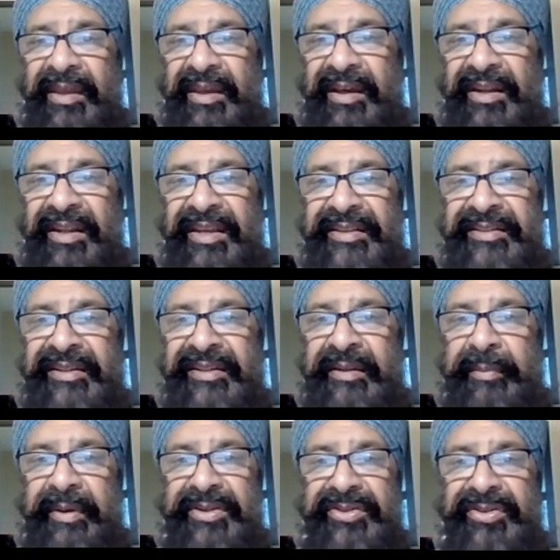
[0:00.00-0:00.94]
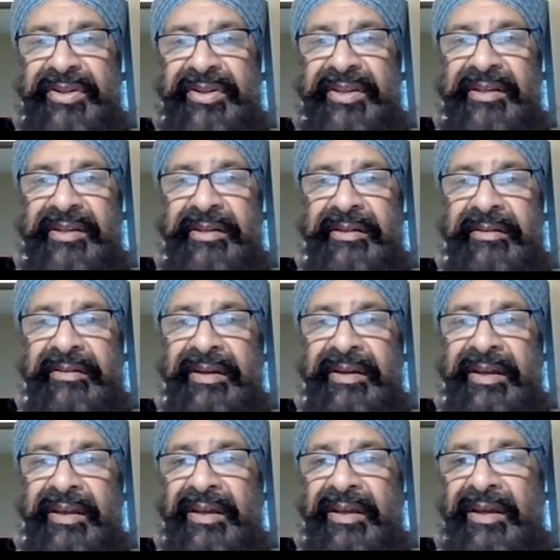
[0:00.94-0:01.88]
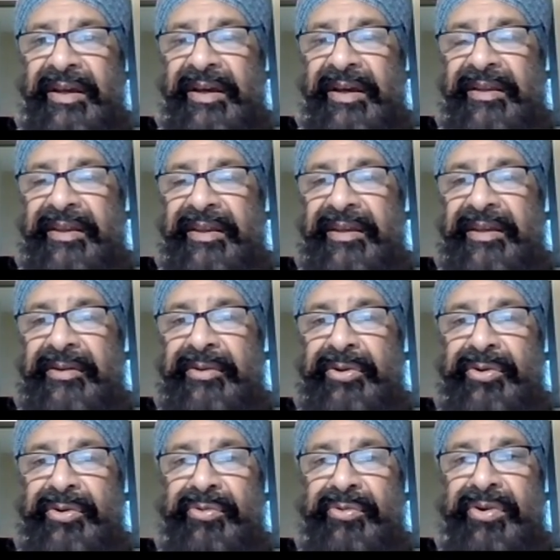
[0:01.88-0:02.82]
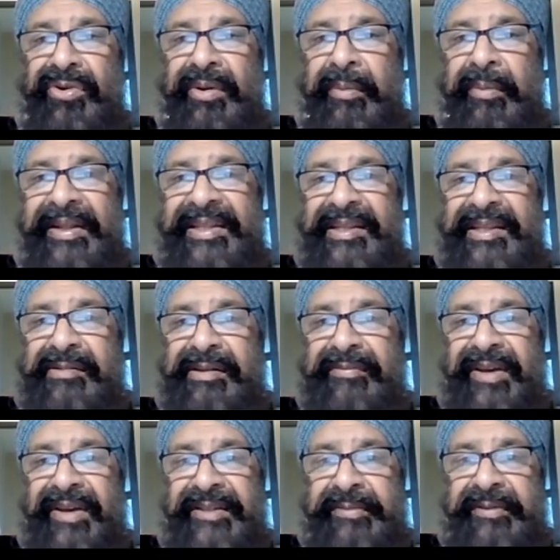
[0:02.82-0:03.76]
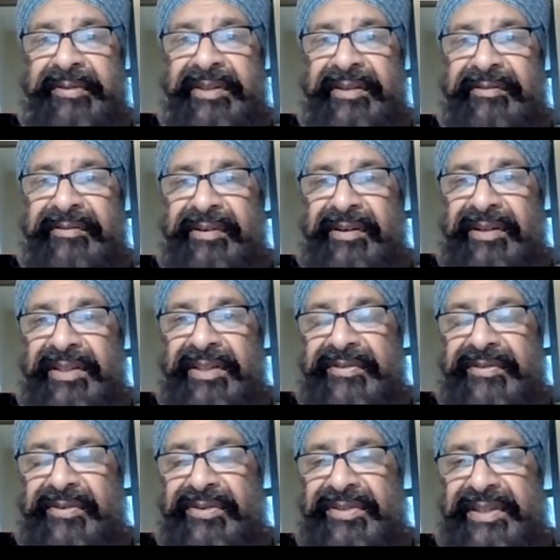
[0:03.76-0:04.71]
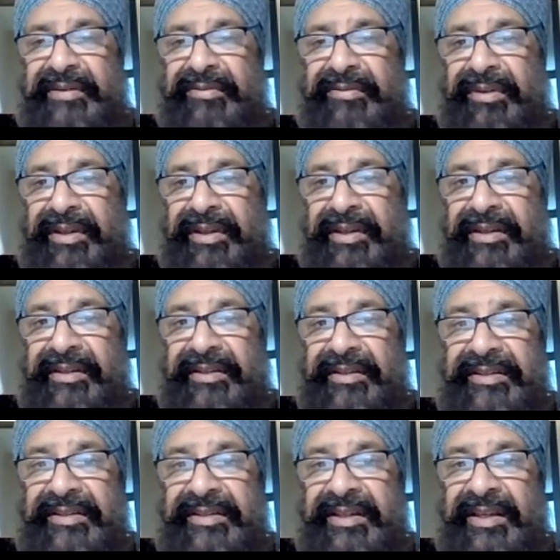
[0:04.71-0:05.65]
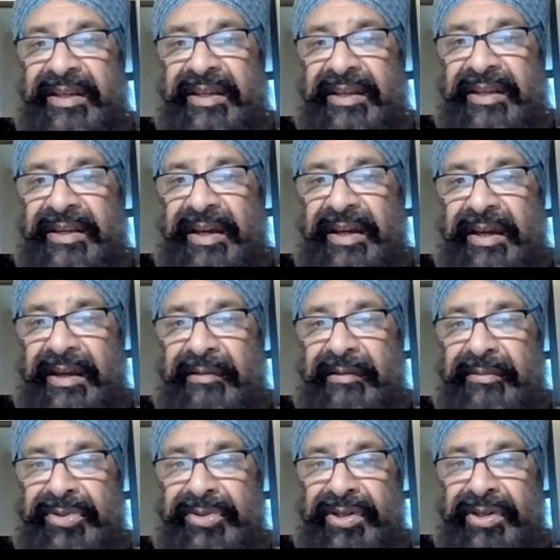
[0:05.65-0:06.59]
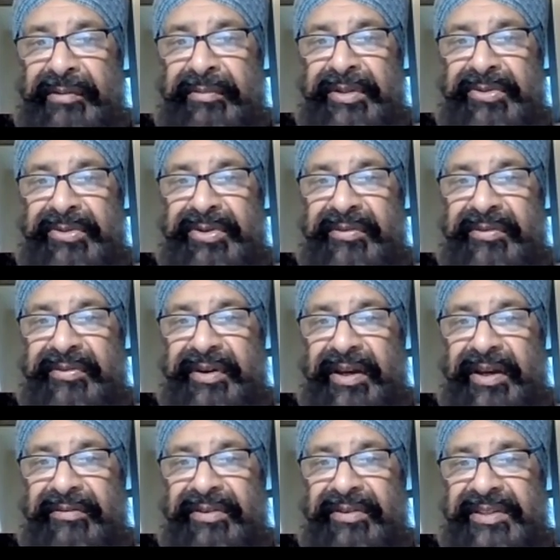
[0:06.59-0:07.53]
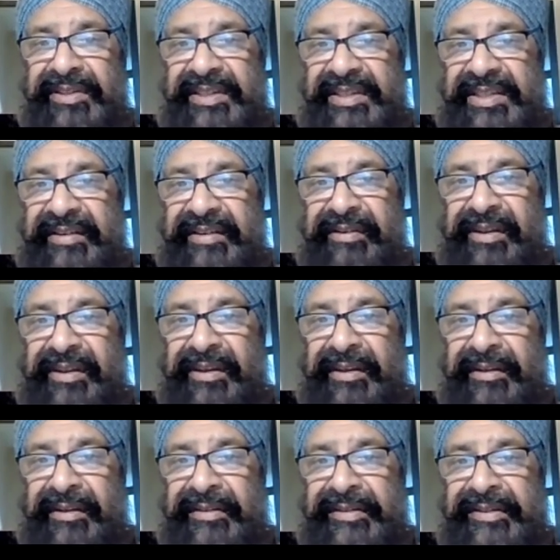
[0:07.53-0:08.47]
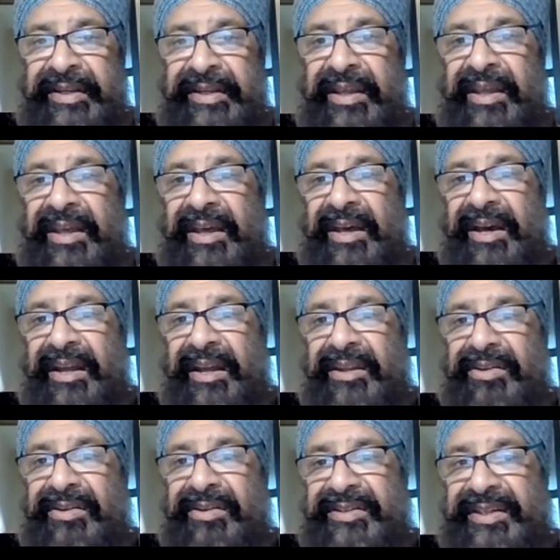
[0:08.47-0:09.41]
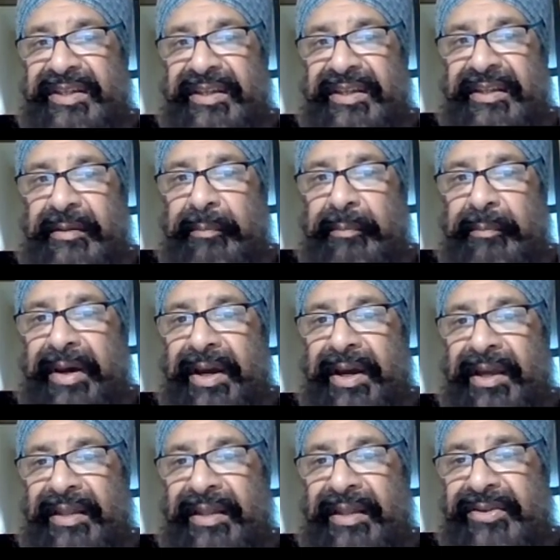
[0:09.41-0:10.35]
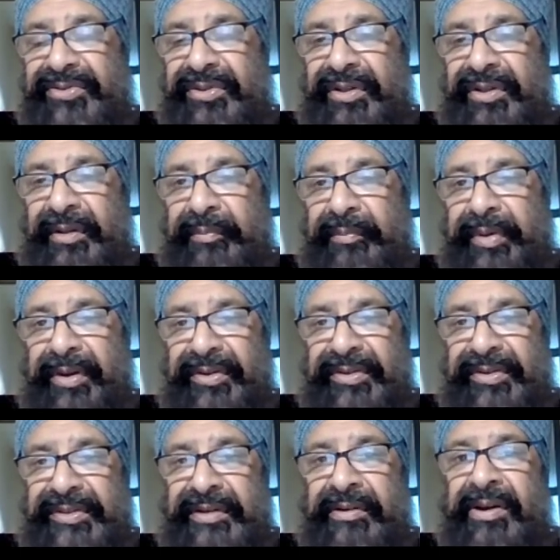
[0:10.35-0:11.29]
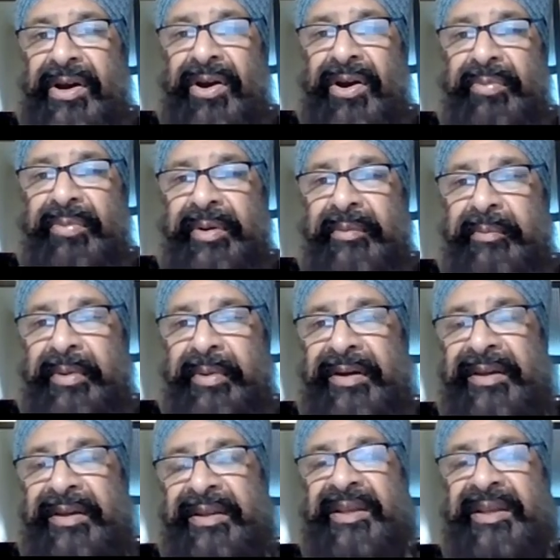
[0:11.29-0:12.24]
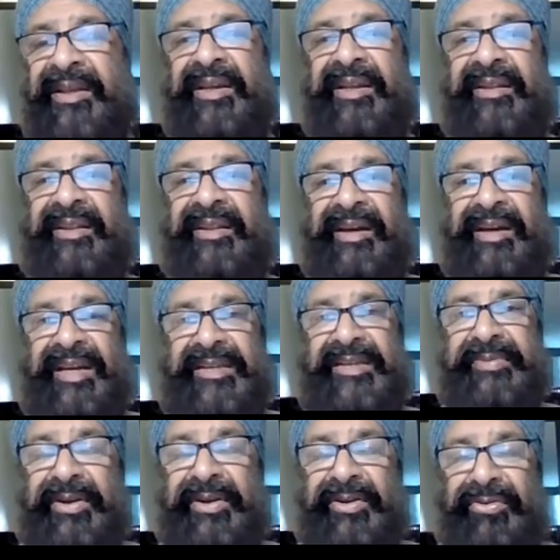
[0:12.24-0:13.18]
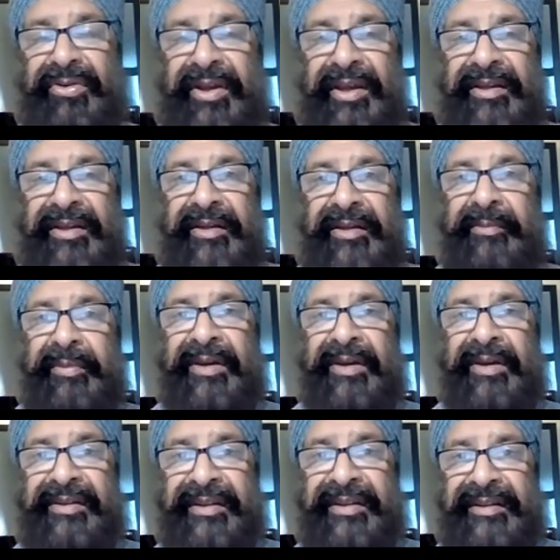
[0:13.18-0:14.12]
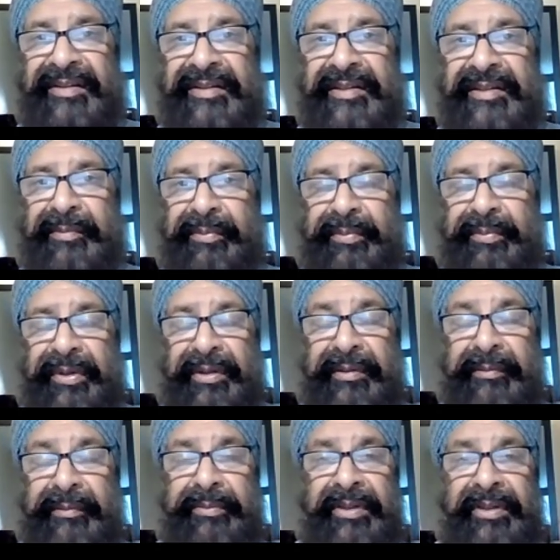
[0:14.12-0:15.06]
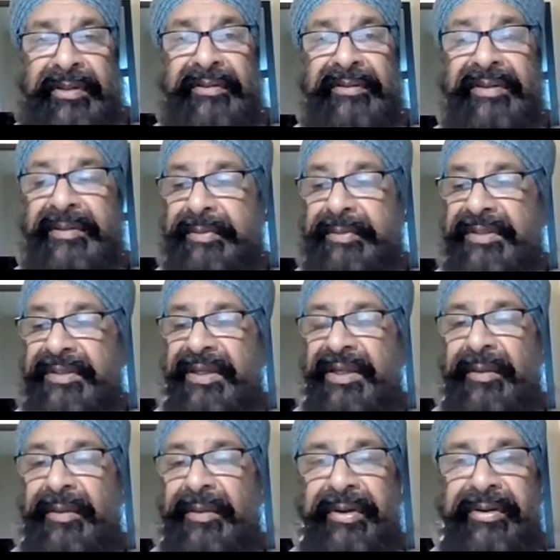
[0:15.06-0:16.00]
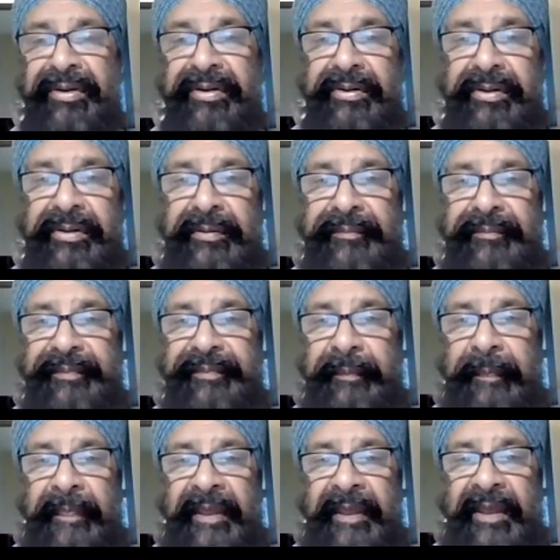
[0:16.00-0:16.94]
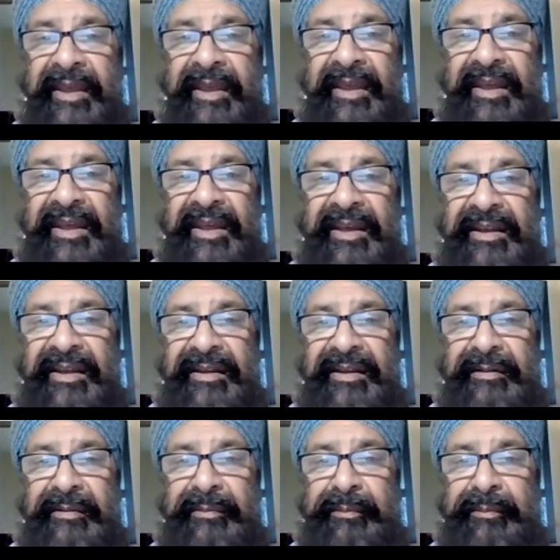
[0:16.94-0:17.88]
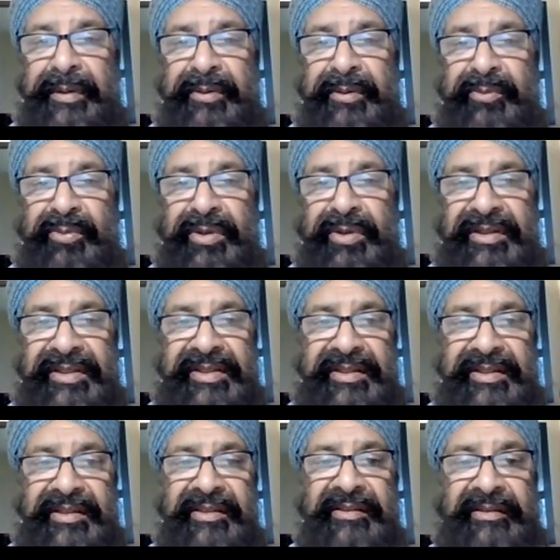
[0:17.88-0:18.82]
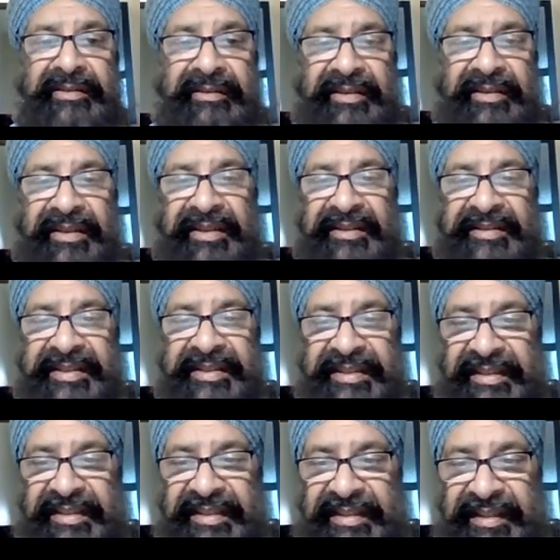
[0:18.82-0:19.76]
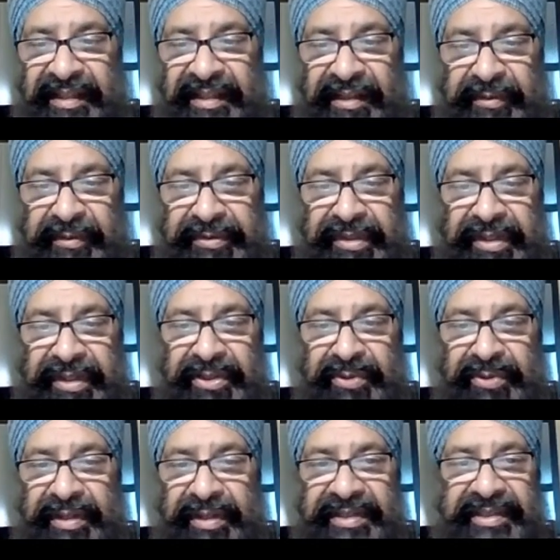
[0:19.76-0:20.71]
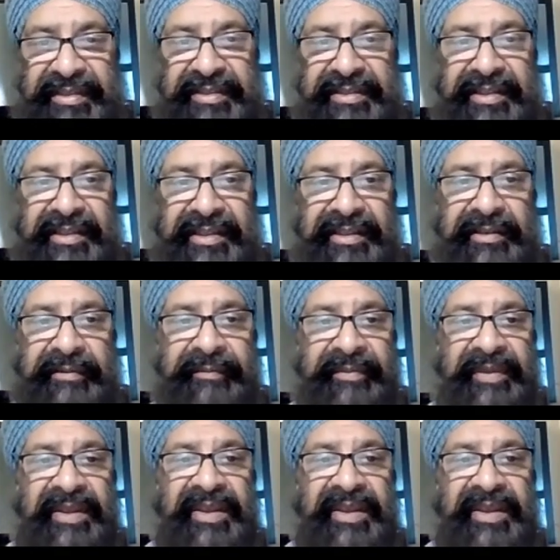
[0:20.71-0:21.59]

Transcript: And here's another patient here, again, who wore a mandibular advancement device for several years, talking between 5 years and 7 years. And you can see the bilateral posterior open bite that has been created by this particular protocol. But worse still is, this is a study that was done in 2016,